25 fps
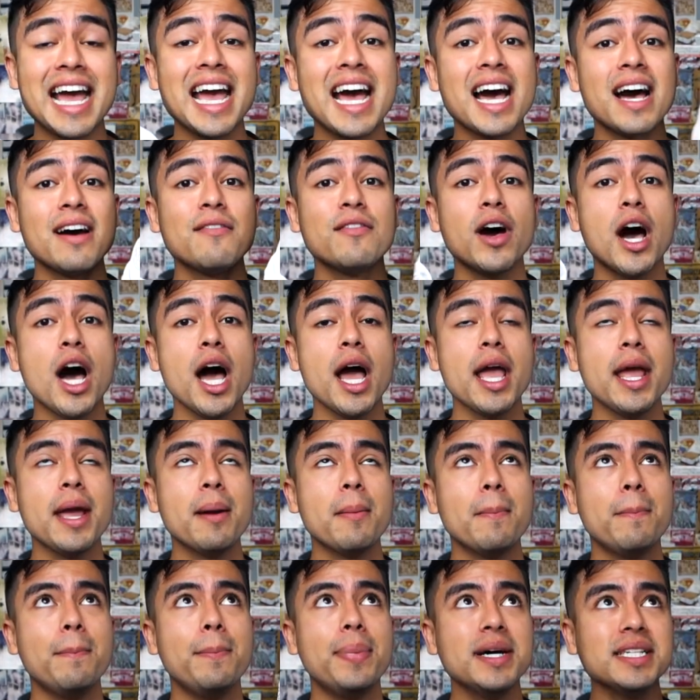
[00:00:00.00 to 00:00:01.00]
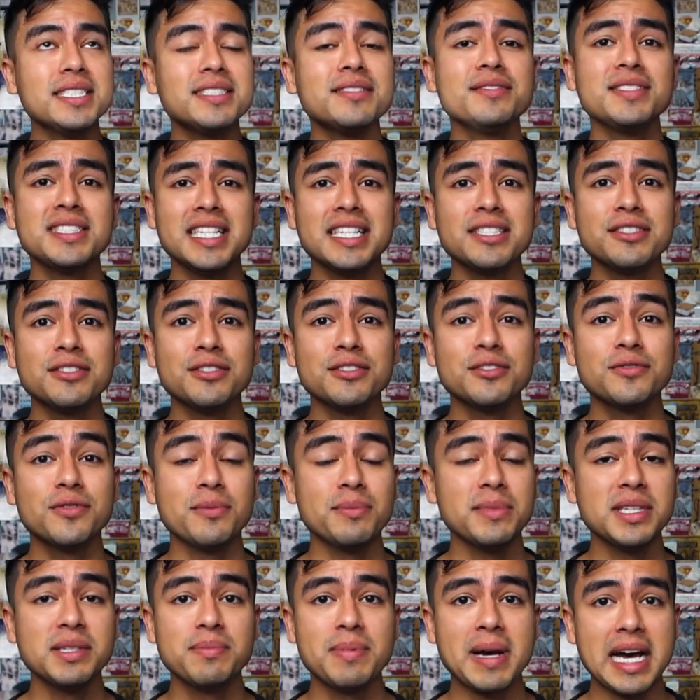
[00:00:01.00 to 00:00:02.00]
have a bunch of stencils
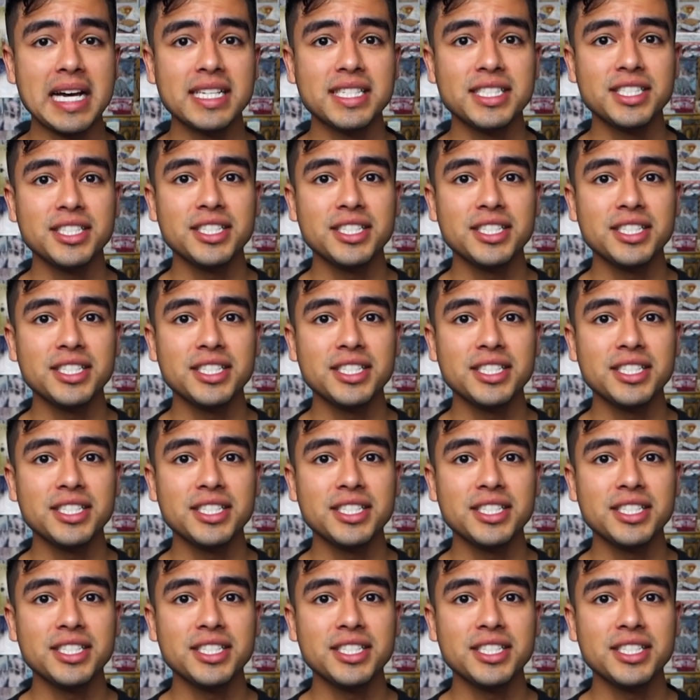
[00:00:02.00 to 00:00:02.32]
from this past